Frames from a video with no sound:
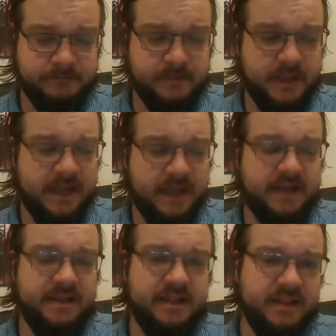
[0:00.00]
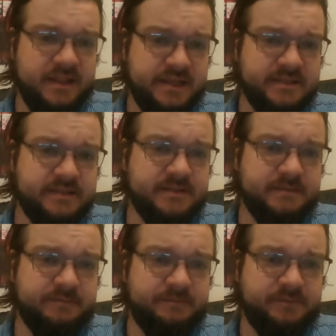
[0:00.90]
And this,
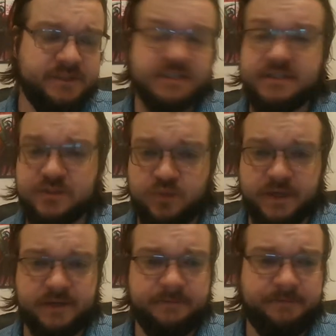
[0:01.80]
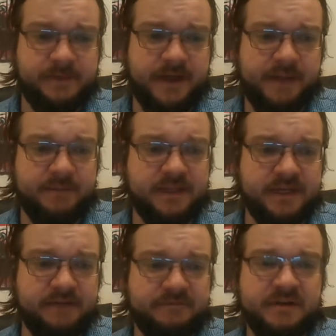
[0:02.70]
just as a quick, I
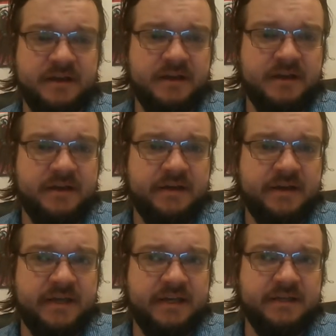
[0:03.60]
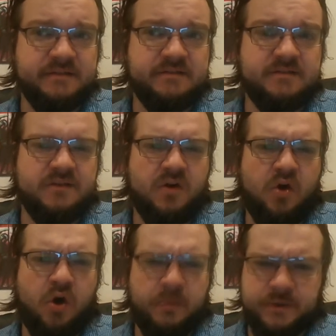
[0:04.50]
believe, is
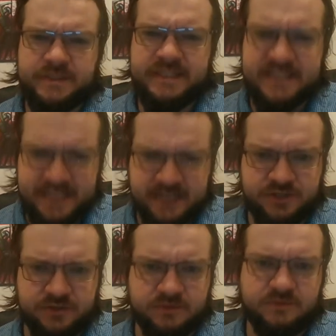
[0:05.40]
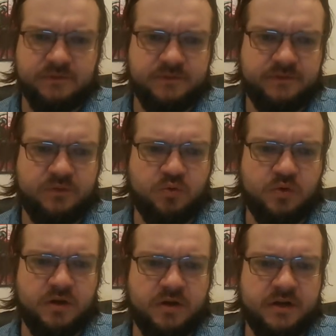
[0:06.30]
almost essential
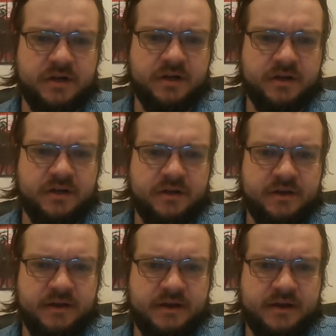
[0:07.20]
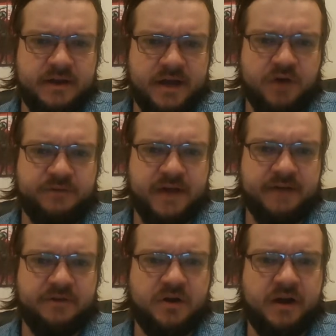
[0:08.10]
for
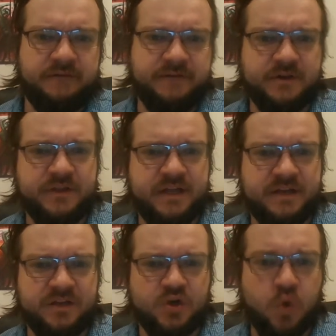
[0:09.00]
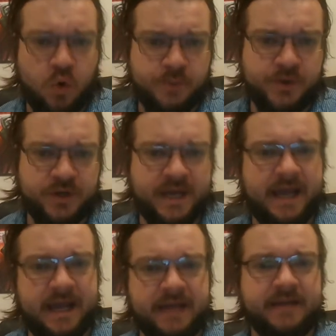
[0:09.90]
L5R. I feel that the core book
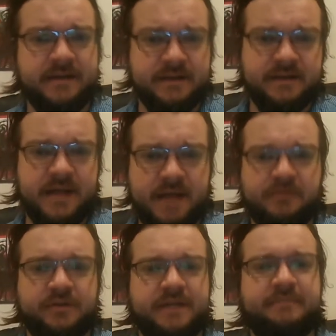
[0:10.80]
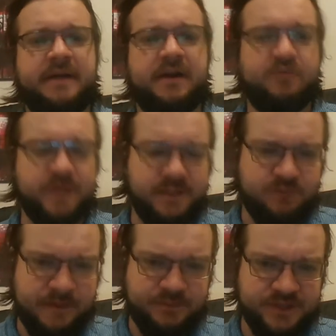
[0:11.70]
and Emerald Empire really
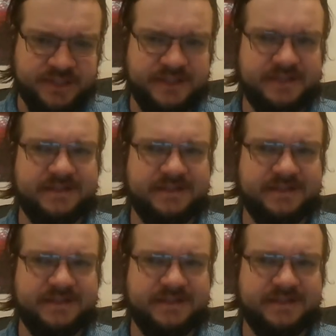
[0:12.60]
represent